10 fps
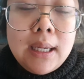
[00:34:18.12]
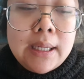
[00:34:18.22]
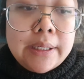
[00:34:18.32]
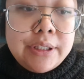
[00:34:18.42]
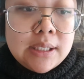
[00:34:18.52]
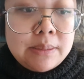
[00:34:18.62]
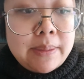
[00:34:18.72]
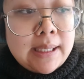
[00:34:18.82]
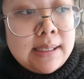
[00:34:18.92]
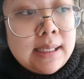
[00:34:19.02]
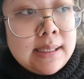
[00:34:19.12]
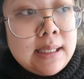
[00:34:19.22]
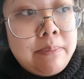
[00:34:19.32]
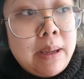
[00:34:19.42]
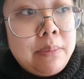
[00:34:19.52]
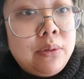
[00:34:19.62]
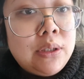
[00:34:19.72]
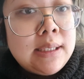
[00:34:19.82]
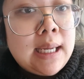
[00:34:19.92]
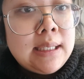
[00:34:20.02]
It just means that some people
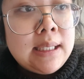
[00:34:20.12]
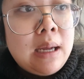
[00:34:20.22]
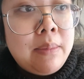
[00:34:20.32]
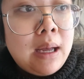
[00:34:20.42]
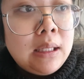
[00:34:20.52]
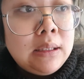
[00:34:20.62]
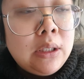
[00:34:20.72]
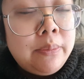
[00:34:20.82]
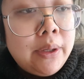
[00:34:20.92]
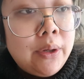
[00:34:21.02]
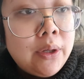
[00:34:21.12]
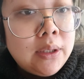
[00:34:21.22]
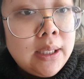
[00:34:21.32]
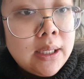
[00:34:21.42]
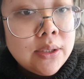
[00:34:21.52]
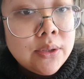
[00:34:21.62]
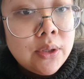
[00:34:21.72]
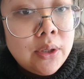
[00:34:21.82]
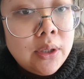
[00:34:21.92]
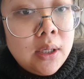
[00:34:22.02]
just had to come out a little bit earlier.
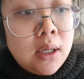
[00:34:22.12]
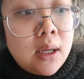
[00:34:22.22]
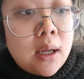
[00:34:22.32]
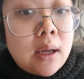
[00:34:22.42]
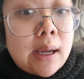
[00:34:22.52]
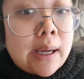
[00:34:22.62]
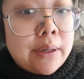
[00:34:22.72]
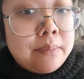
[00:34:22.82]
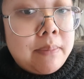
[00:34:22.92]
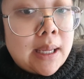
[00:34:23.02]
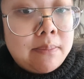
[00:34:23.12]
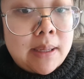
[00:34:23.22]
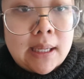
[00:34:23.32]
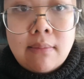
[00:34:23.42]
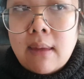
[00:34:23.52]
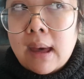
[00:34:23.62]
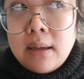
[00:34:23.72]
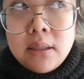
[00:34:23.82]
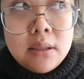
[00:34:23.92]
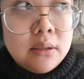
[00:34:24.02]
So I don't, may mean
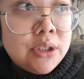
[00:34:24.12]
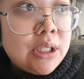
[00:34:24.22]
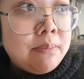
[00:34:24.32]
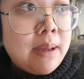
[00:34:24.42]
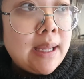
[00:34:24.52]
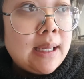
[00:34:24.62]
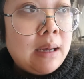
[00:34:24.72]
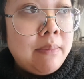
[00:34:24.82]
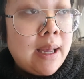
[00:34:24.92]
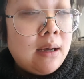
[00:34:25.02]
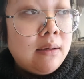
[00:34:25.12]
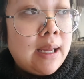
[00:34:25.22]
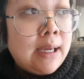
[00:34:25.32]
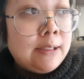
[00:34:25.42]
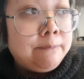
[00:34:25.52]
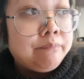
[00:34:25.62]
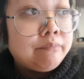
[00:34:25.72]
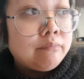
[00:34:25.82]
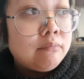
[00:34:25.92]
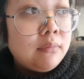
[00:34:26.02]
that she may come out at
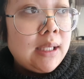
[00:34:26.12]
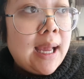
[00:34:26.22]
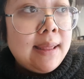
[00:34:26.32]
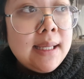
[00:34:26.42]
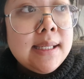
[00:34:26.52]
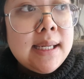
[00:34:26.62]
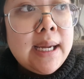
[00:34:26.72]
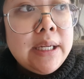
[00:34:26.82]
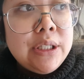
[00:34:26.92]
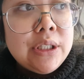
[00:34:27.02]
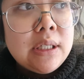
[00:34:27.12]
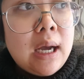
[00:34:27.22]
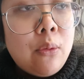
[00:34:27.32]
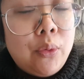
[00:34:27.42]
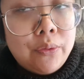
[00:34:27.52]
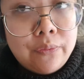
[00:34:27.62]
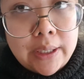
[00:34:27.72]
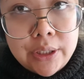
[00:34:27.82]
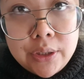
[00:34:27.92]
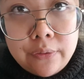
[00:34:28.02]
this stage, I wouldn't
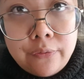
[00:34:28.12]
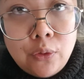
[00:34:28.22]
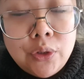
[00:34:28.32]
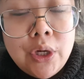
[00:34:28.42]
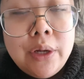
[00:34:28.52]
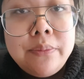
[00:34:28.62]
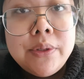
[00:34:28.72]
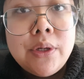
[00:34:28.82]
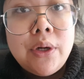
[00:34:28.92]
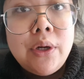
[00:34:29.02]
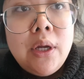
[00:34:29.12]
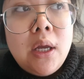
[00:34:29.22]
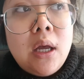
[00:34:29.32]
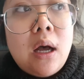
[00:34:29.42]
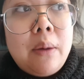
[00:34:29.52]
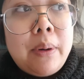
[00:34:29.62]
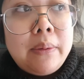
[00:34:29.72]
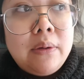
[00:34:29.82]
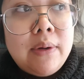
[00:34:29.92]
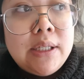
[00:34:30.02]
reach the full term. So I'll
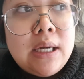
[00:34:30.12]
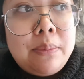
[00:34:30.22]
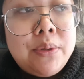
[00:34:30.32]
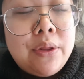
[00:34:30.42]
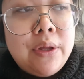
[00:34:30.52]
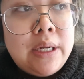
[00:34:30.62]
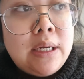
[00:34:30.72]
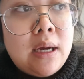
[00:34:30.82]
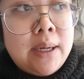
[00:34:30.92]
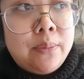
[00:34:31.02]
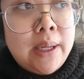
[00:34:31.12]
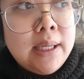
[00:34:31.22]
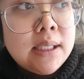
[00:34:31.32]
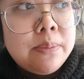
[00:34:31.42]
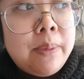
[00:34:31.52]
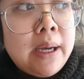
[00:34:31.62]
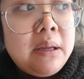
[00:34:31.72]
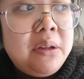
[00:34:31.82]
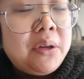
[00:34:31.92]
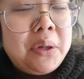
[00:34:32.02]
probably reach up to 39 weeks. But,
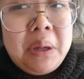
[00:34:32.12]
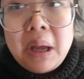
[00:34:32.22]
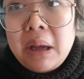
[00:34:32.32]
you know,